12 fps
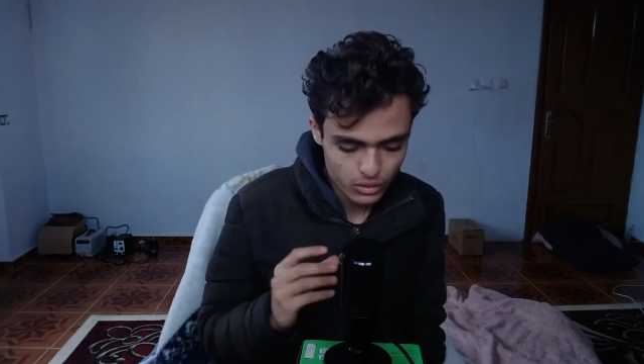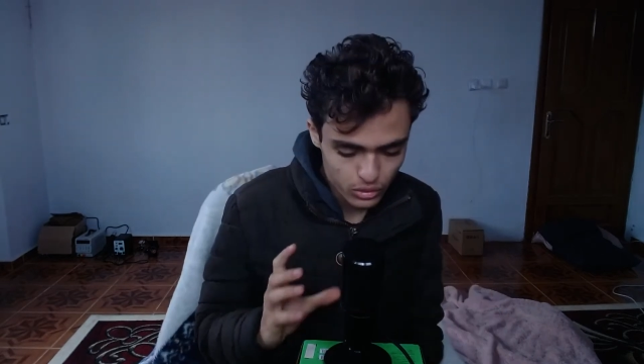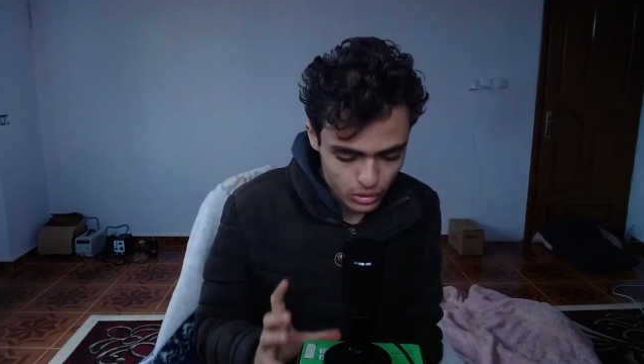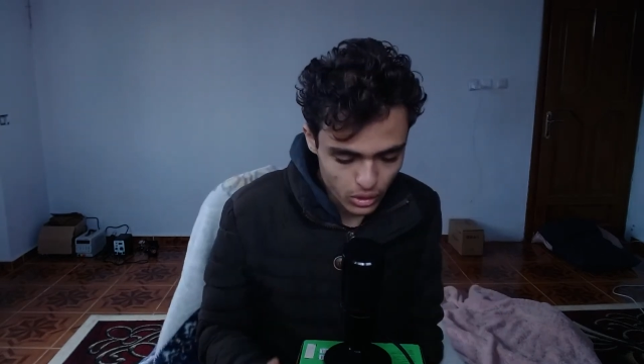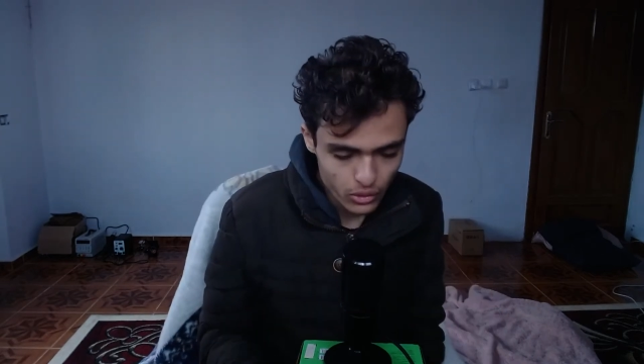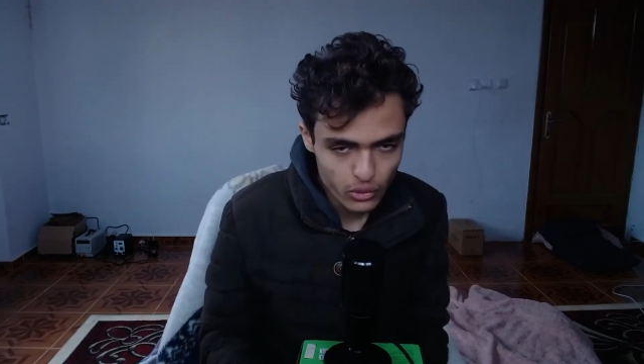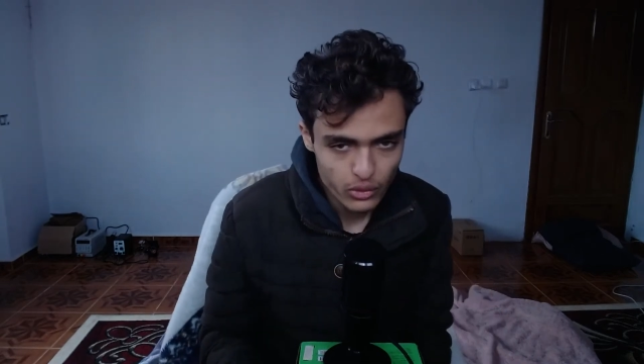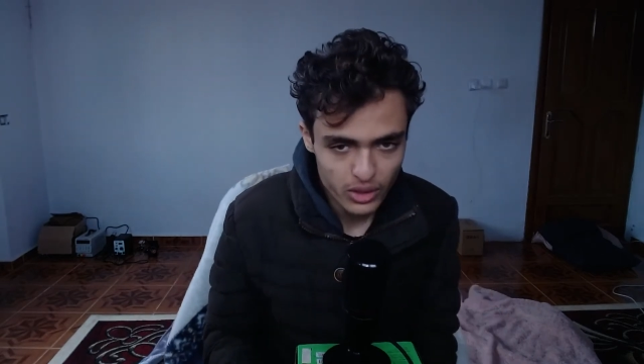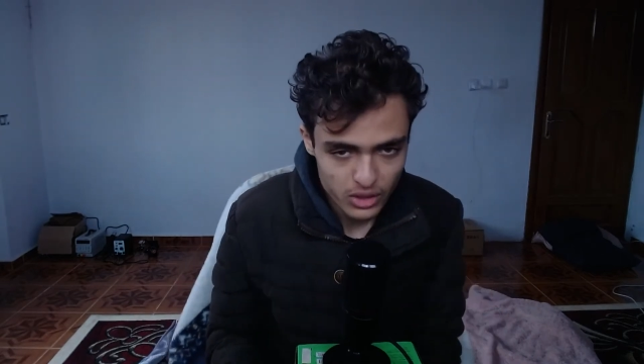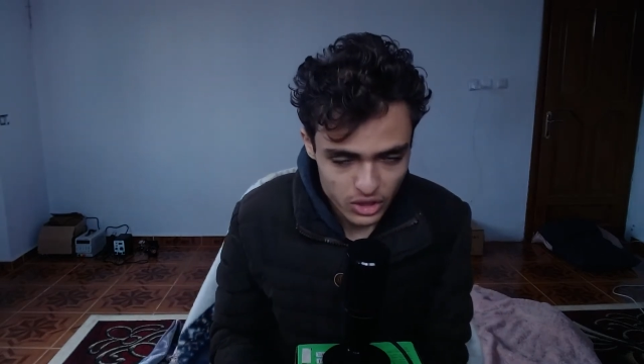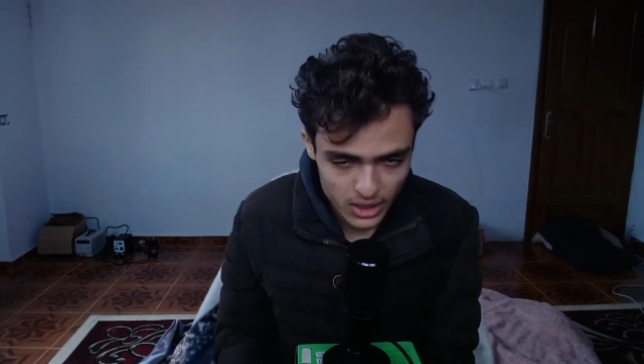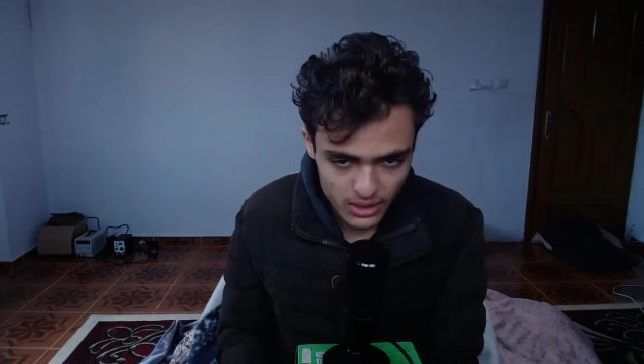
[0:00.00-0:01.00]
to show you
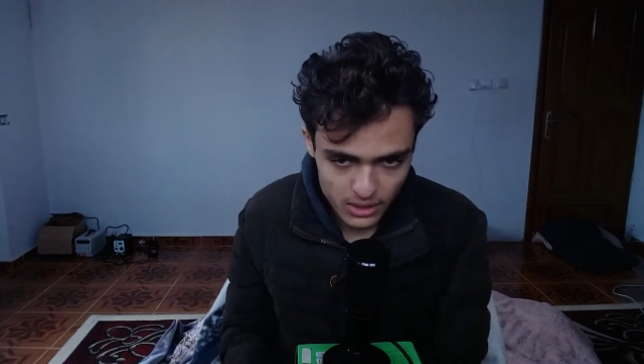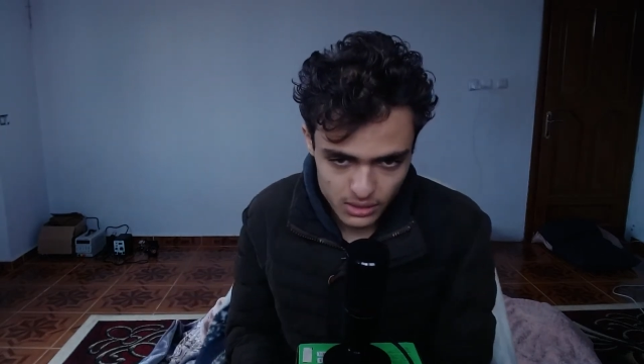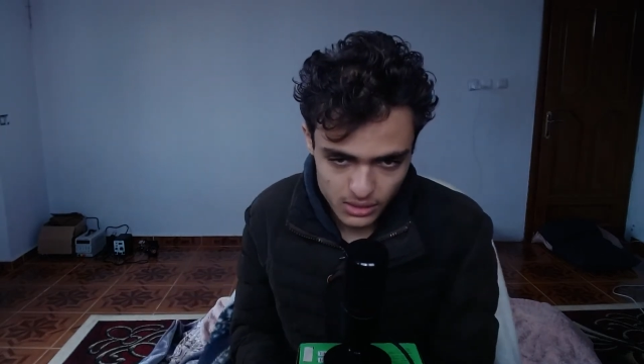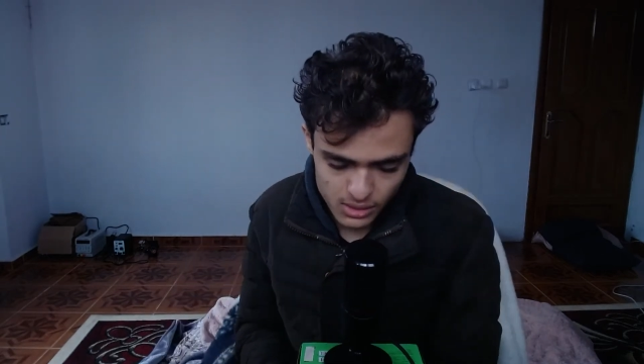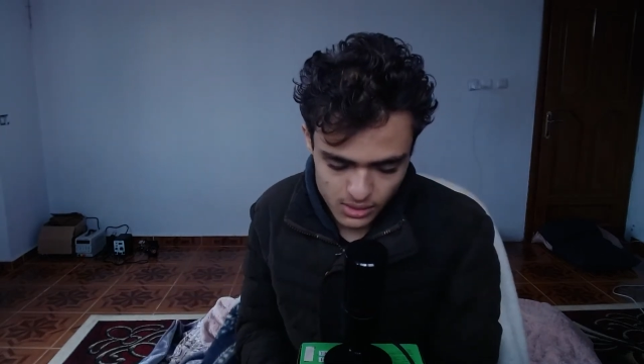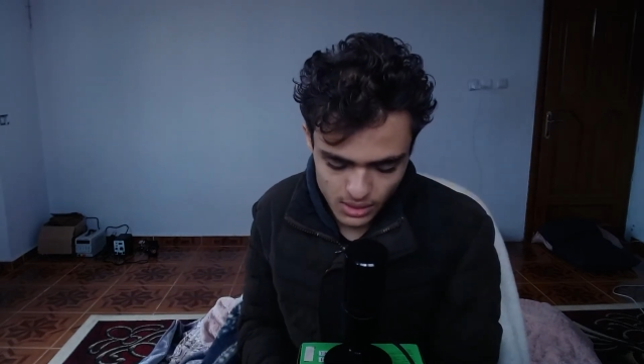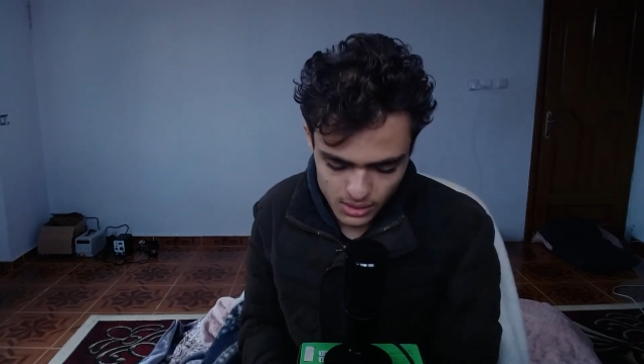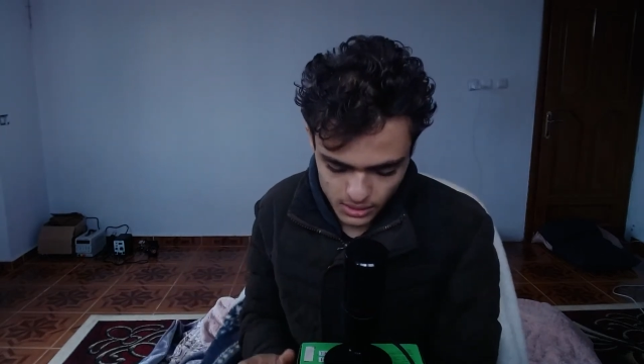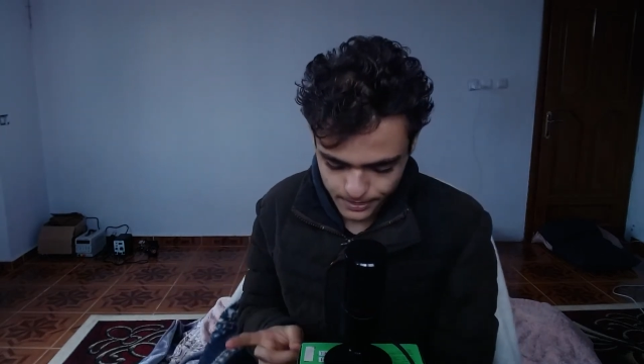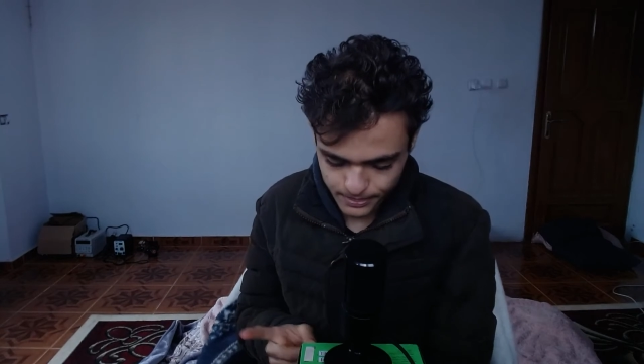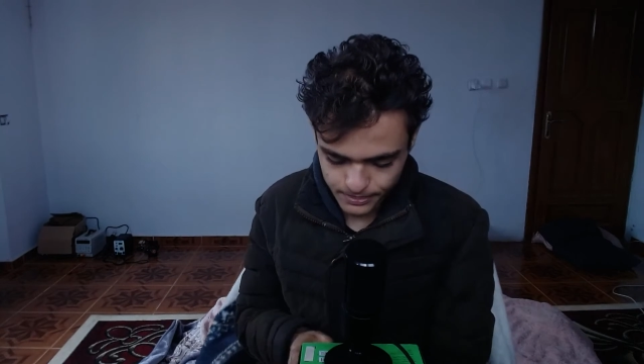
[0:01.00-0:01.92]
the shock resistance.